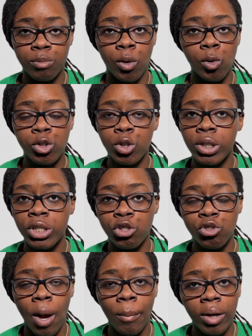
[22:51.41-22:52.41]
Most you can just
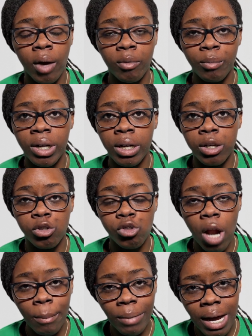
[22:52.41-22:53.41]
drop it off and put it in a
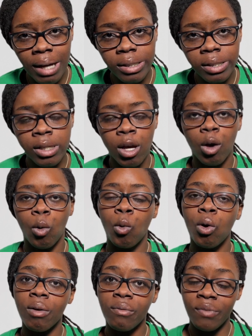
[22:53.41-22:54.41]
Dropbox
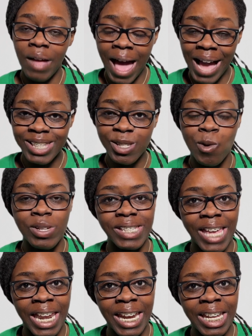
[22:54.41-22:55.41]
or fax or
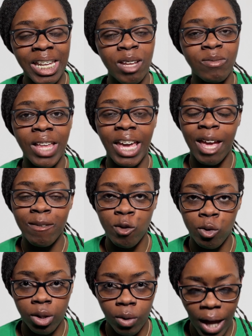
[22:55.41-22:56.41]
scan it in if they give you
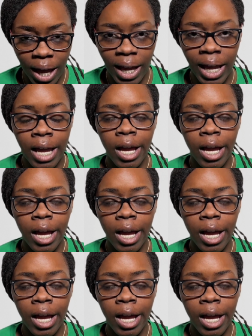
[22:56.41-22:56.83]
an okay.